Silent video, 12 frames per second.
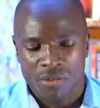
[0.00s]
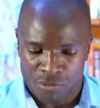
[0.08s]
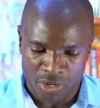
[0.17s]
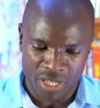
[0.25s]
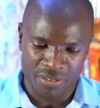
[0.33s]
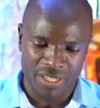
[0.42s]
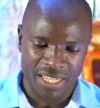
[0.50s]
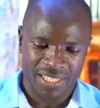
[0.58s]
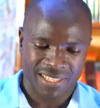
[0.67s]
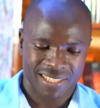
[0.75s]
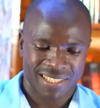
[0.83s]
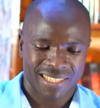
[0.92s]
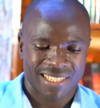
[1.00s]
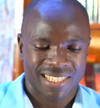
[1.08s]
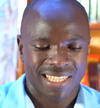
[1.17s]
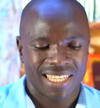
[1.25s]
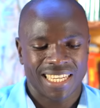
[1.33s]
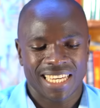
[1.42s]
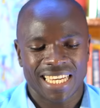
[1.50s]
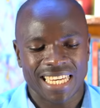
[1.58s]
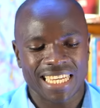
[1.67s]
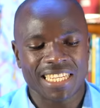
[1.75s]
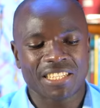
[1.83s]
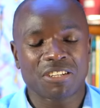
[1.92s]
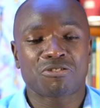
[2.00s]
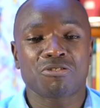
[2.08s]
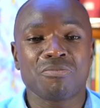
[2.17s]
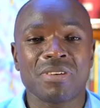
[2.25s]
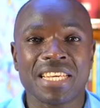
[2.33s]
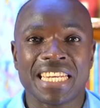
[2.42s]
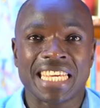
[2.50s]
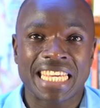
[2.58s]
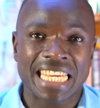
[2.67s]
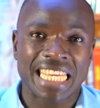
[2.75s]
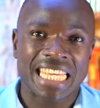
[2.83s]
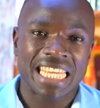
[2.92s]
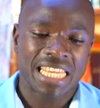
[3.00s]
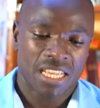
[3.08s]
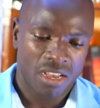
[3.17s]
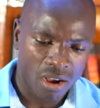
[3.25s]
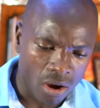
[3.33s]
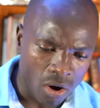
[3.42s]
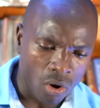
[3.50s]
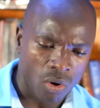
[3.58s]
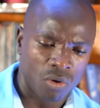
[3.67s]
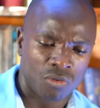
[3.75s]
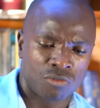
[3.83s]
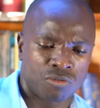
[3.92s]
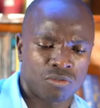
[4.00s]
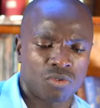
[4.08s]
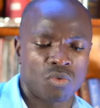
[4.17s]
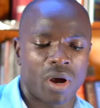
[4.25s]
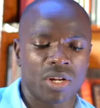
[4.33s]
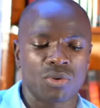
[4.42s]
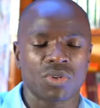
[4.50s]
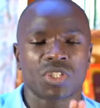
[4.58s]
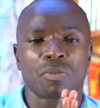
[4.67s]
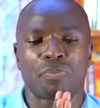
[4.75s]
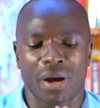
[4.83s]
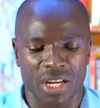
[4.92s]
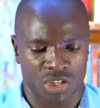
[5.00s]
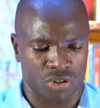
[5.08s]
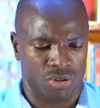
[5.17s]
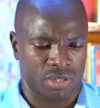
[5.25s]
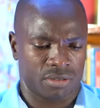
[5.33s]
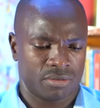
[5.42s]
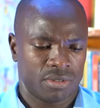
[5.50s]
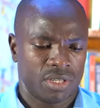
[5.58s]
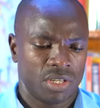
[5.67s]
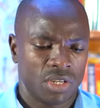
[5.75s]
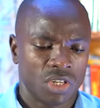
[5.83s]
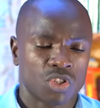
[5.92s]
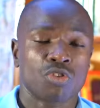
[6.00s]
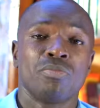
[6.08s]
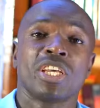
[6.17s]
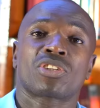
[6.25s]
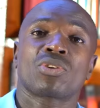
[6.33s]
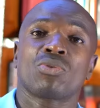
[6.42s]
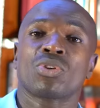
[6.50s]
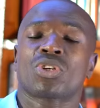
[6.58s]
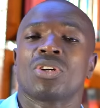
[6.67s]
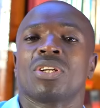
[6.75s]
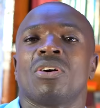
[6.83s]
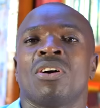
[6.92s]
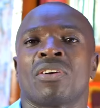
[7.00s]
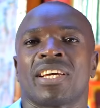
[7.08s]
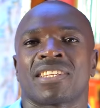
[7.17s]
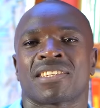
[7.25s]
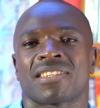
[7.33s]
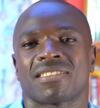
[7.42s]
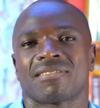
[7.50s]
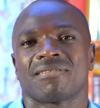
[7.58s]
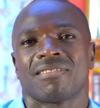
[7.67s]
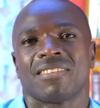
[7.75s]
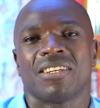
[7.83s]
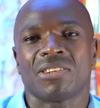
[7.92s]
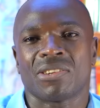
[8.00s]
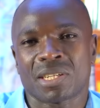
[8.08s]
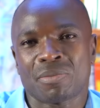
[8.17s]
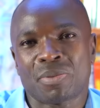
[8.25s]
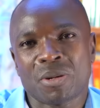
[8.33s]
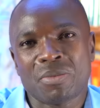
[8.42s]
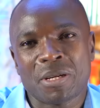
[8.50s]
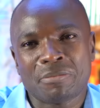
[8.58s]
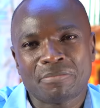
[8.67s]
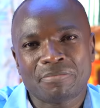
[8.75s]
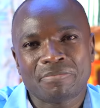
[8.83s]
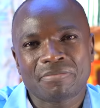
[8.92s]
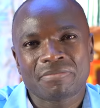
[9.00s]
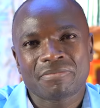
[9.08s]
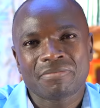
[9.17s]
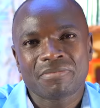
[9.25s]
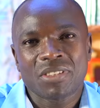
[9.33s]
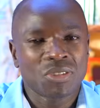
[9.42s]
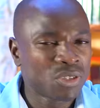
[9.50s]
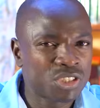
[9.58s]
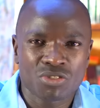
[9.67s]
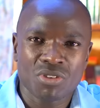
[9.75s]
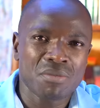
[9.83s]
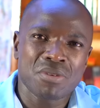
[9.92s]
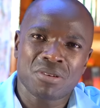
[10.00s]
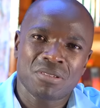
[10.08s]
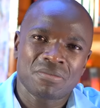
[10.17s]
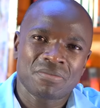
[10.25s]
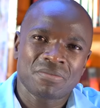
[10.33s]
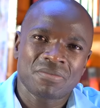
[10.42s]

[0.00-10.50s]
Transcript: Forgiveness is a true meaning of one who's passion to be a solution always, not a problem, not trouble.